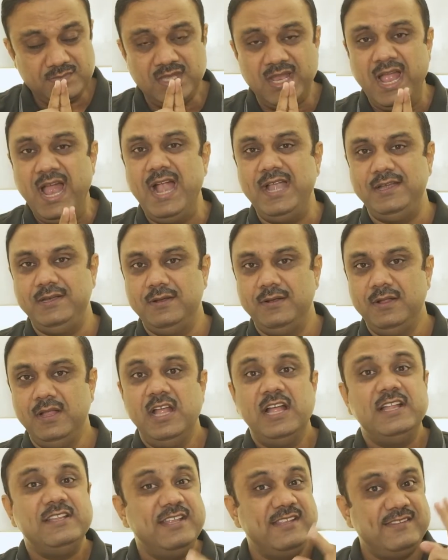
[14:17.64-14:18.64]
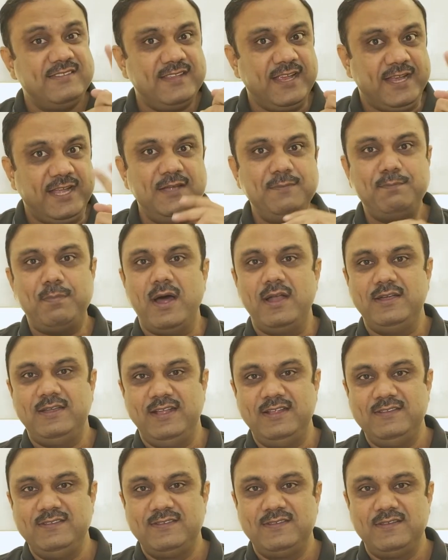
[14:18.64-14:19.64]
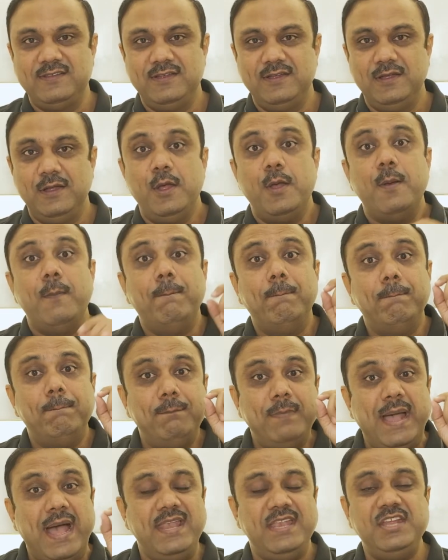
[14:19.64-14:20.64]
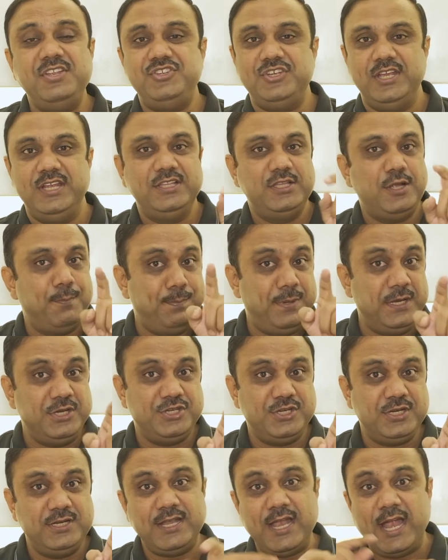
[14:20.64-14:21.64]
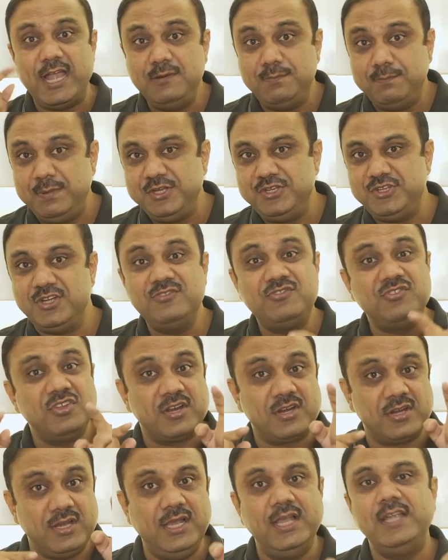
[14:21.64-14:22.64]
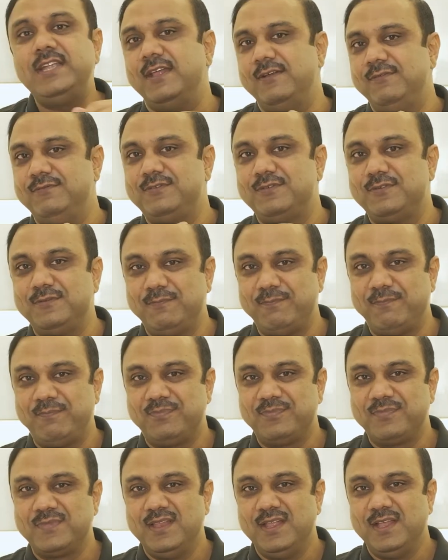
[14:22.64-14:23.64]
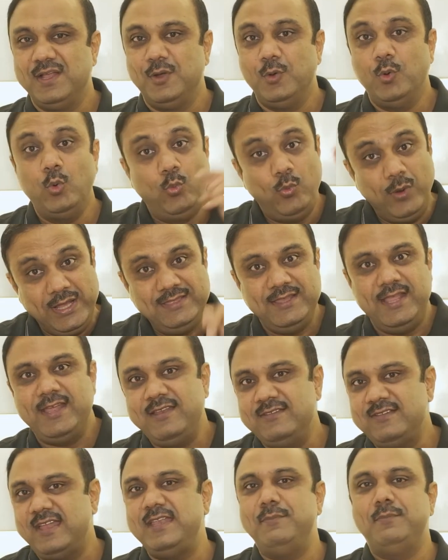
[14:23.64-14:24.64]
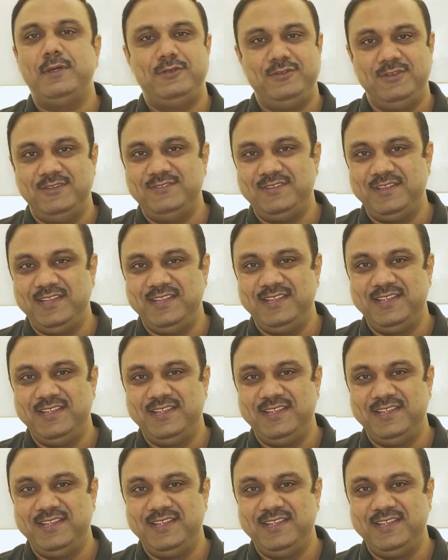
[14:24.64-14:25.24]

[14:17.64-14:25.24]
And the second part is managing the patient and patient's relatives when there is an emergency.